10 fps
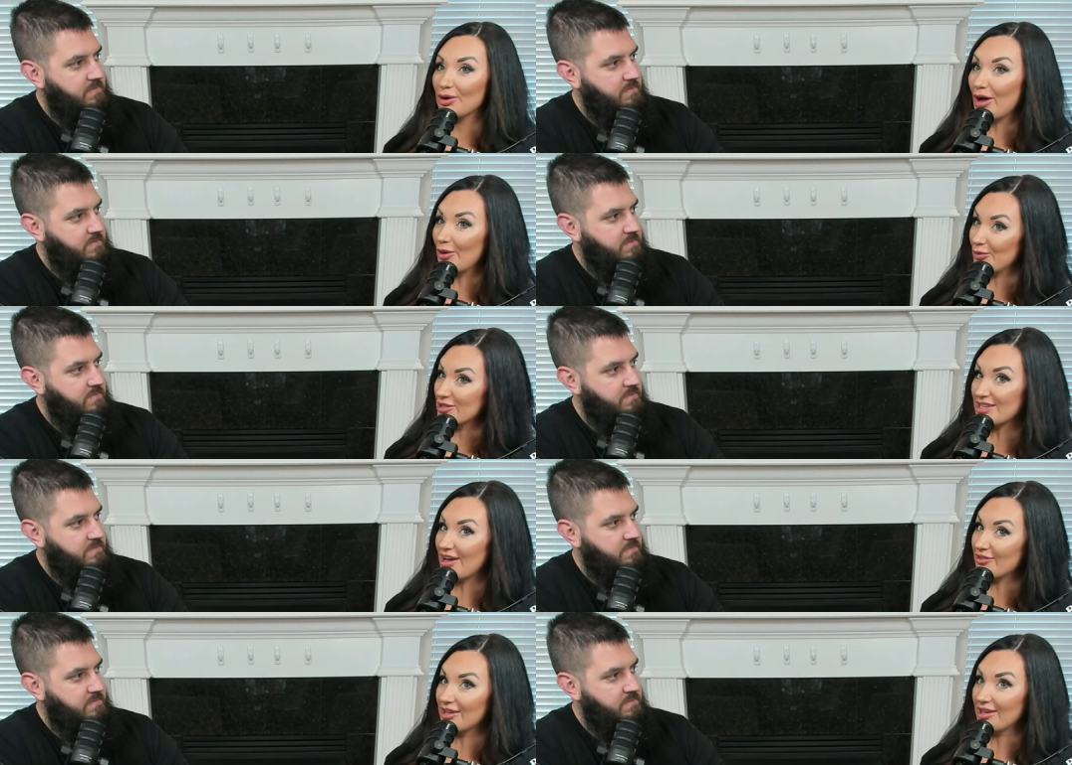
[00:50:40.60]
Speaker 1: was
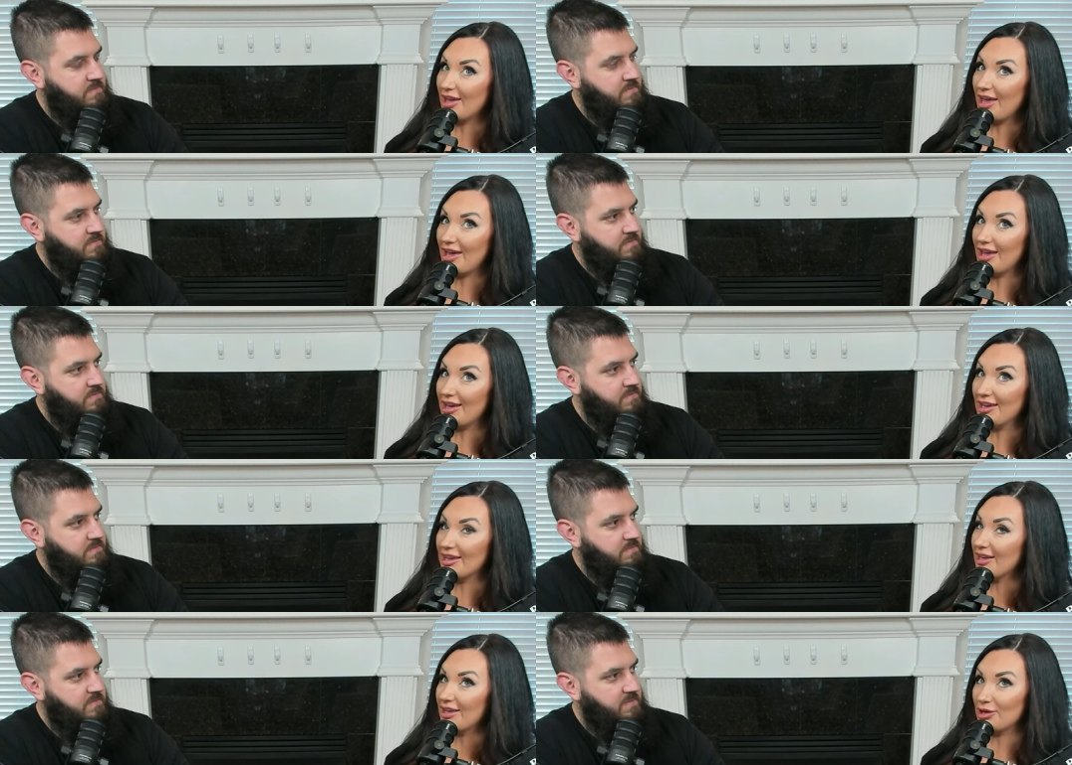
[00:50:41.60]
having
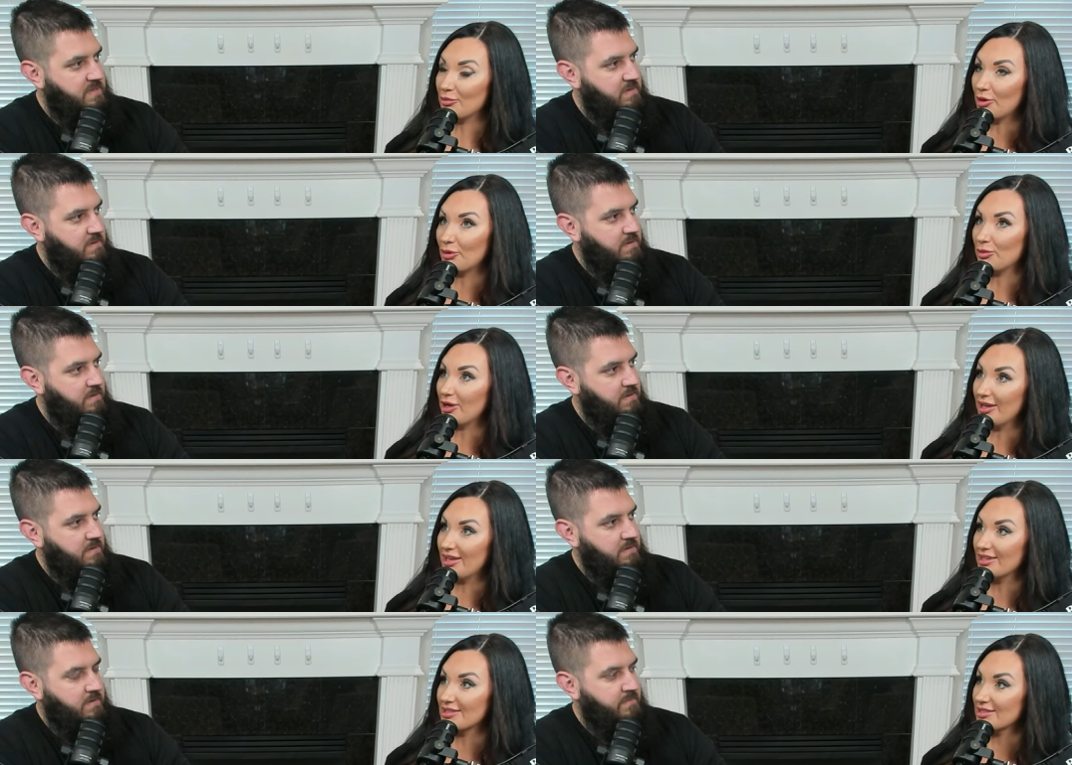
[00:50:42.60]
a
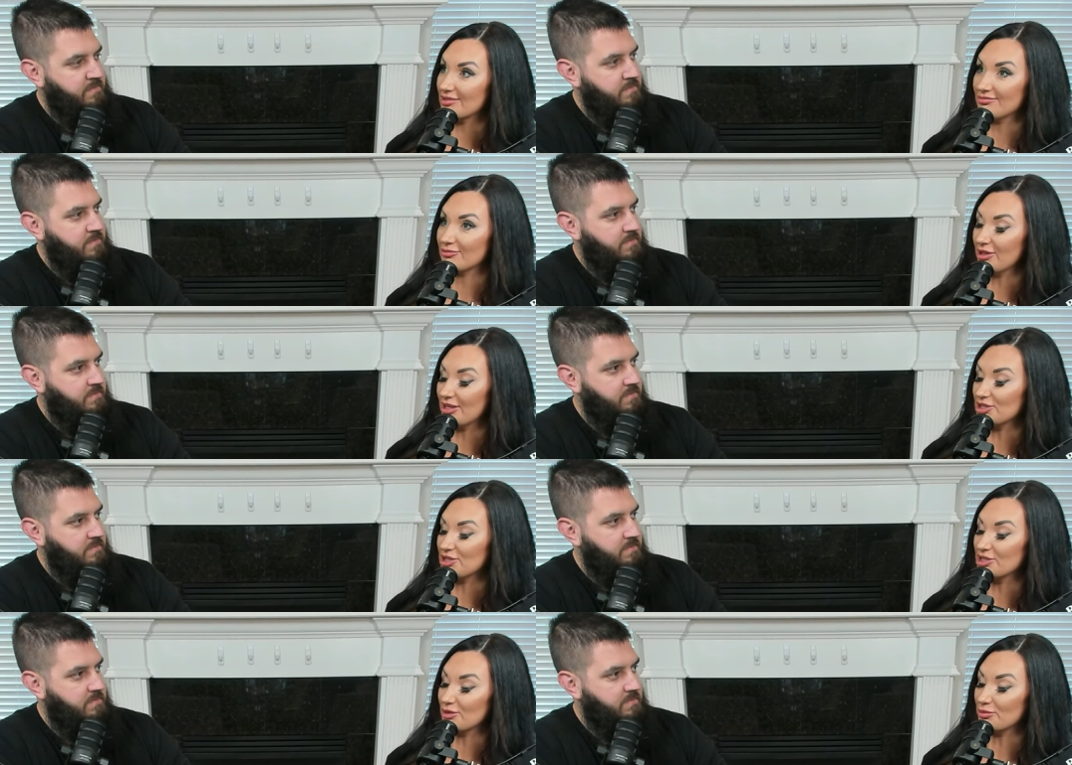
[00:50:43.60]
inappropriate
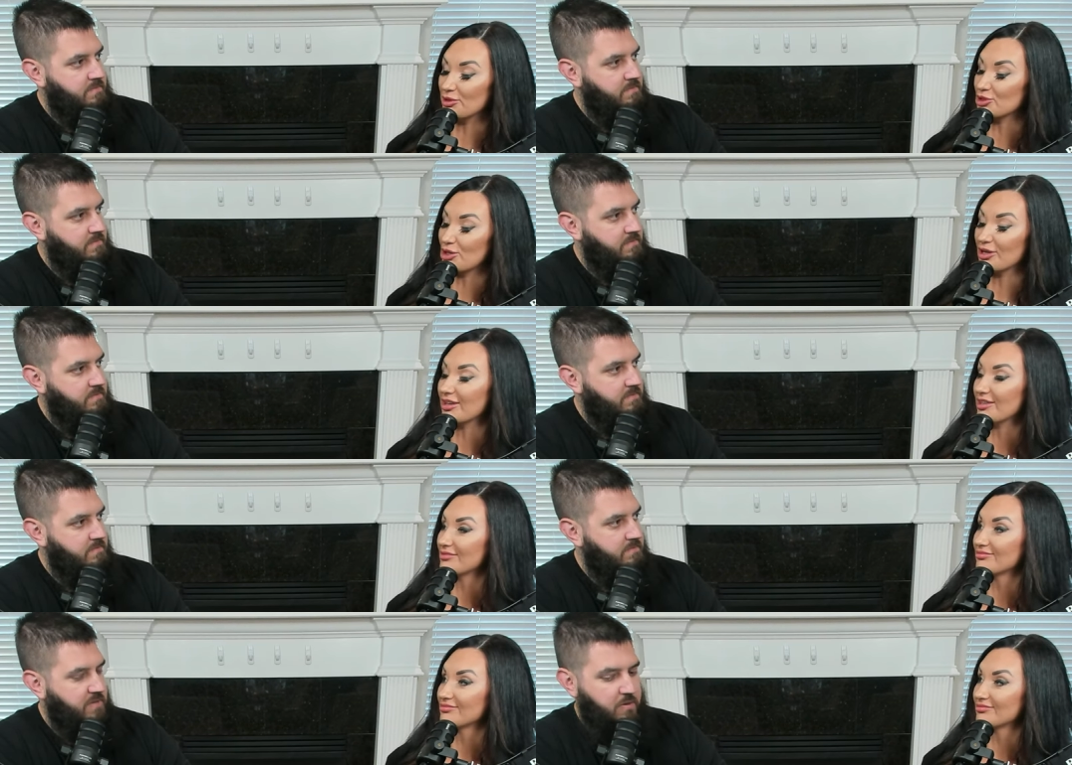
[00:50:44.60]
relationship with Charlotte?
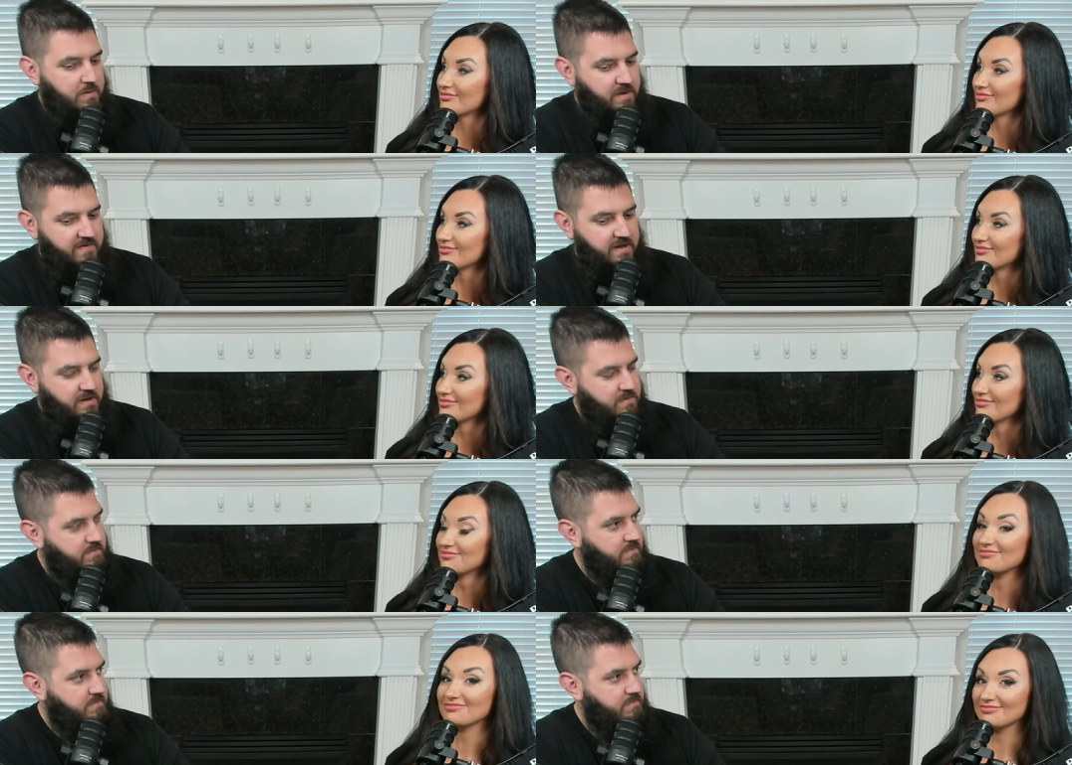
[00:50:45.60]
Speaker 2: There wouldn't be a video.
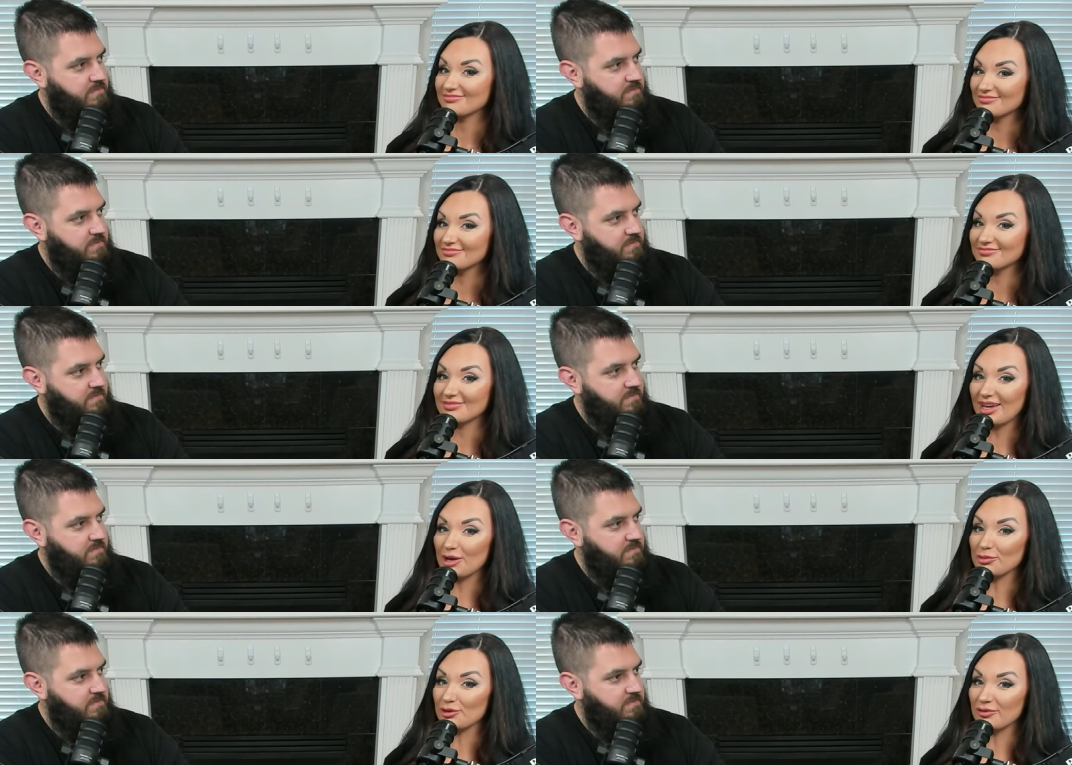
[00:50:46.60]
Speaker 1: I
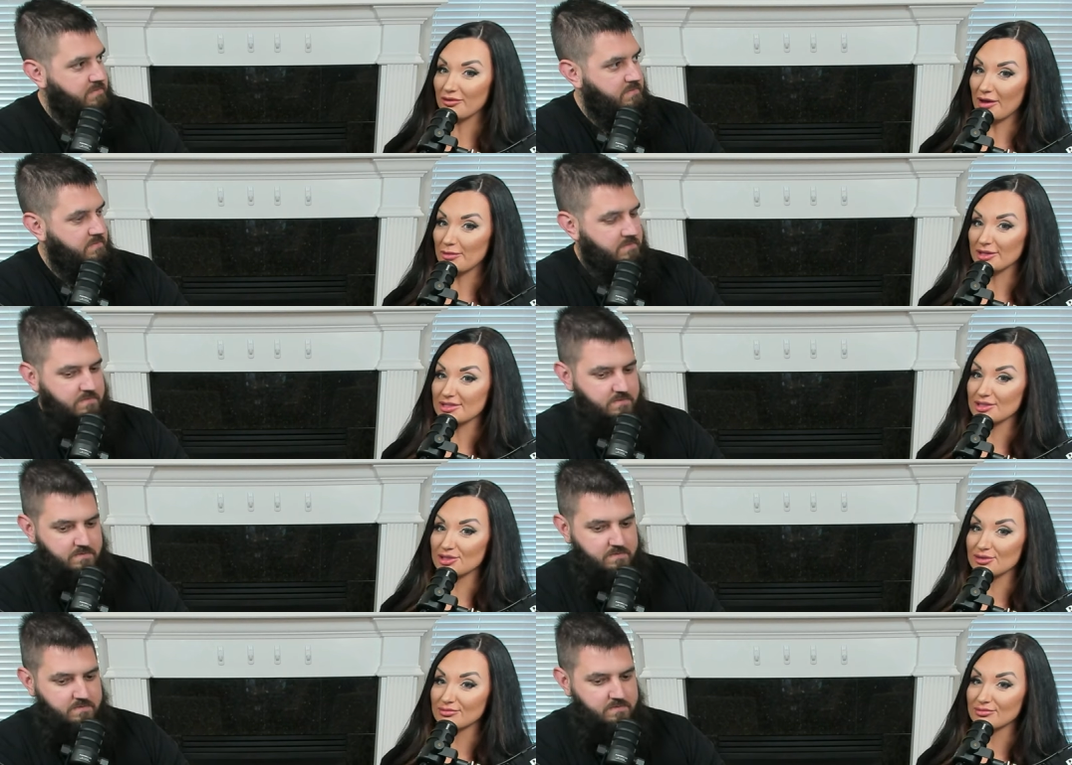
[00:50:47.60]
approve of that message.